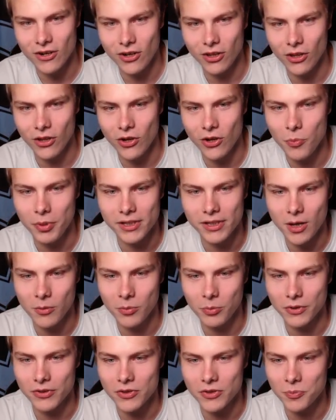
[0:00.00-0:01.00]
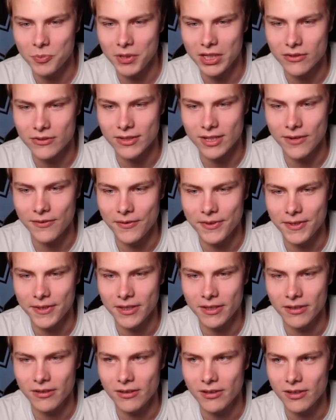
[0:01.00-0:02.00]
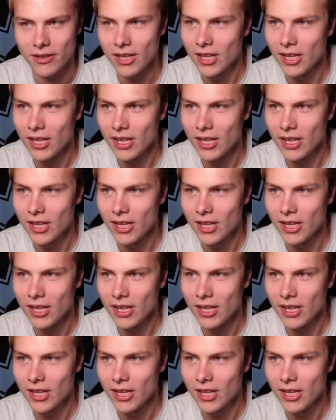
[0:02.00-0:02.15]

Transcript: opened up with speakers and everything.